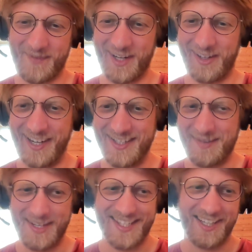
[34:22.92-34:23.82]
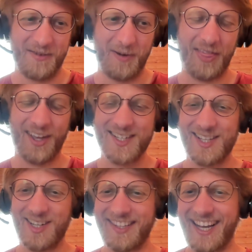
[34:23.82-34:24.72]
All right, amazing. Well,
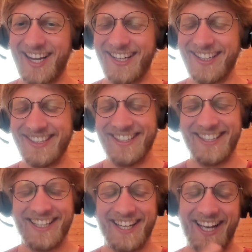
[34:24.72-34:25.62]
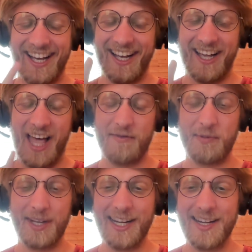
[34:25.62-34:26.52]
thanks a lot, Kyle.
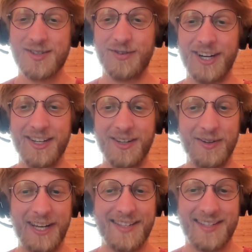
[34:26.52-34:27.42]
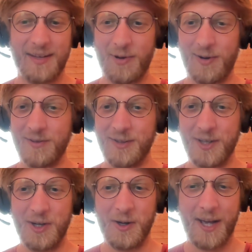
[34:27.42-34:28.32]
Everybody, let's try,
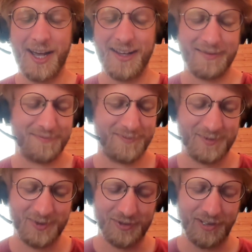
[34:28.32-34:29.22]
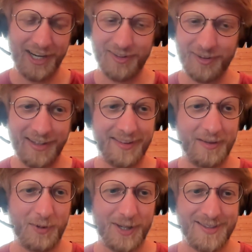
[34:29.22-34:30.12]
XTable. Go ahead, write the
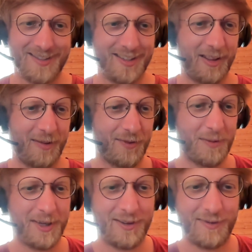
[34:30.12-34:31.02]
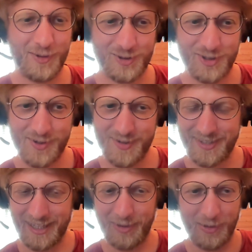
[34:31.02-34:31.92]
data once in the format of their
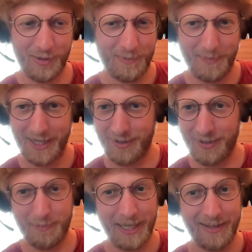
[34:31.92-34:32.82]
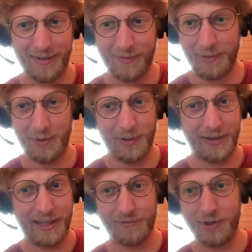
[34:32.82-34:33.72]
choice, and you can make it available
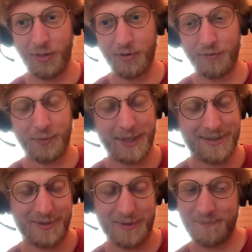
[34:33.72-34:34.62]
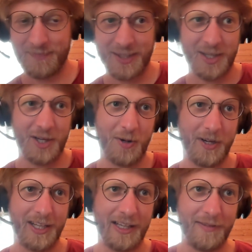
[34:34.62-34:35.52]
on every other format. So go
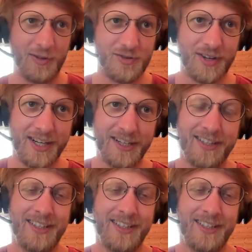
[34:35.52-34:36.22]
ahead and give it a try.